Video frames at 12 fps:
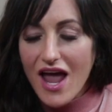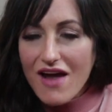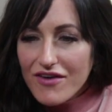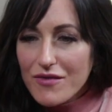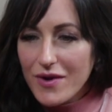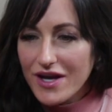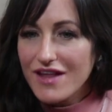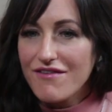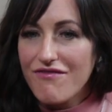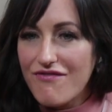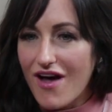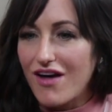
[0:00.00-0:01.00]

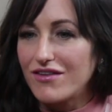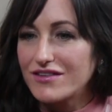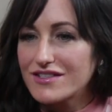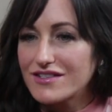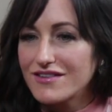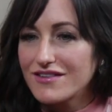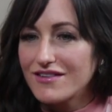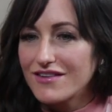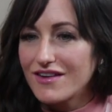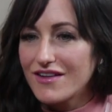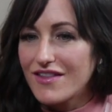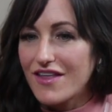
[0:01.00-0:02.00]
Everybody felt
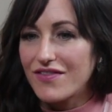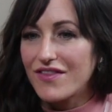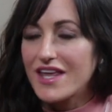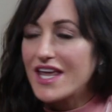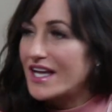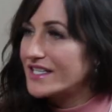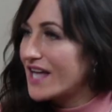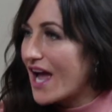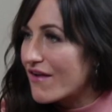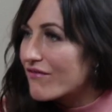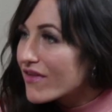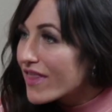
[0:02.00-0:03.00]
that he had
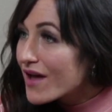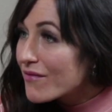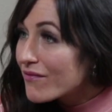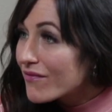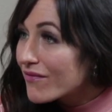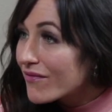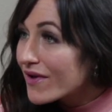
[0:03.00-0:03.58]
time for them.